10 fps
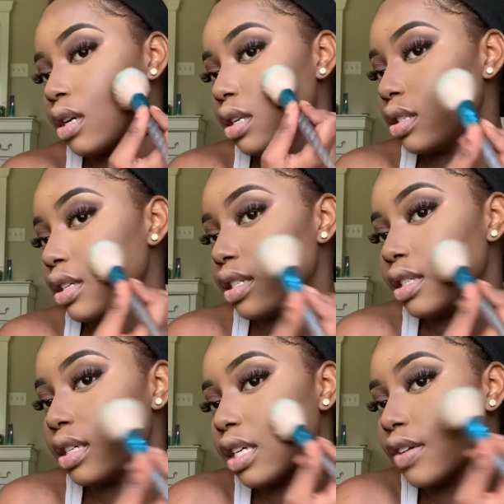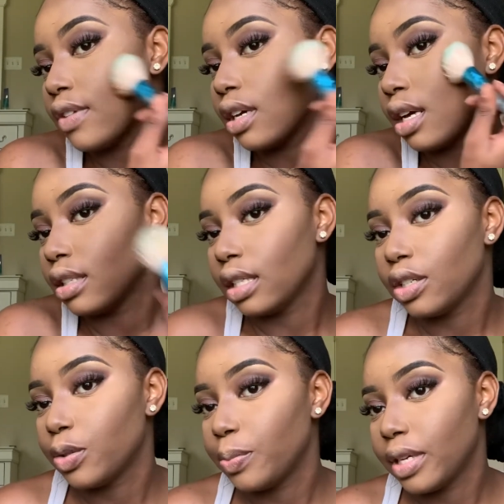just to give it a
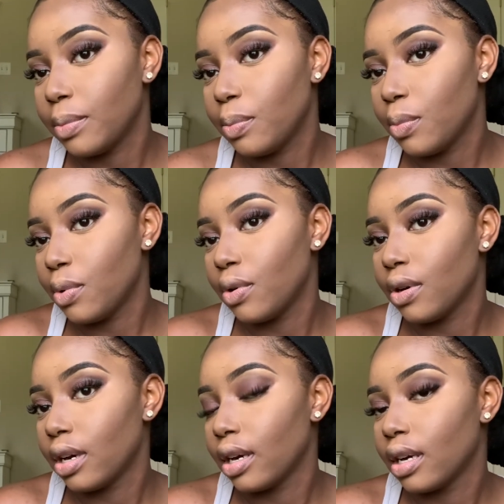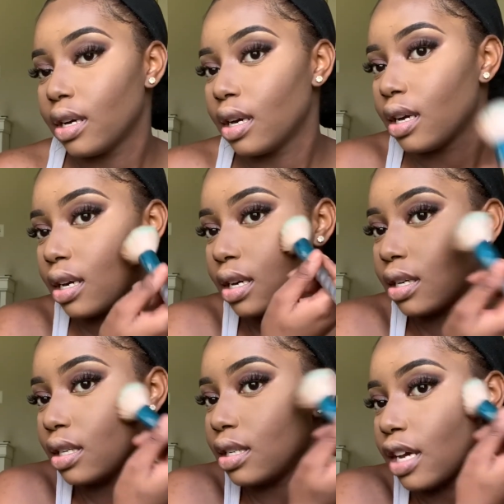little bit more
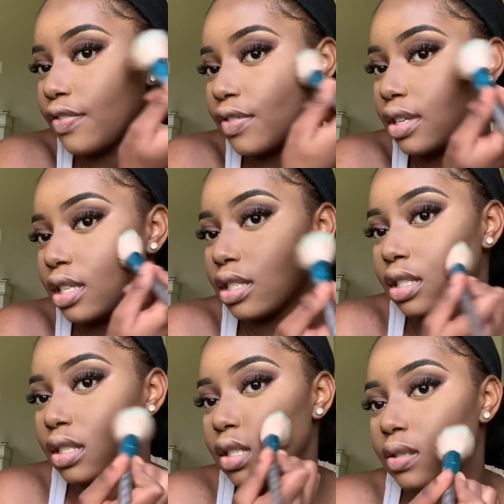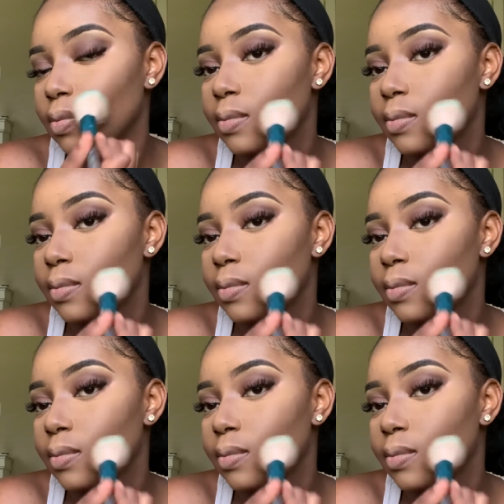definition.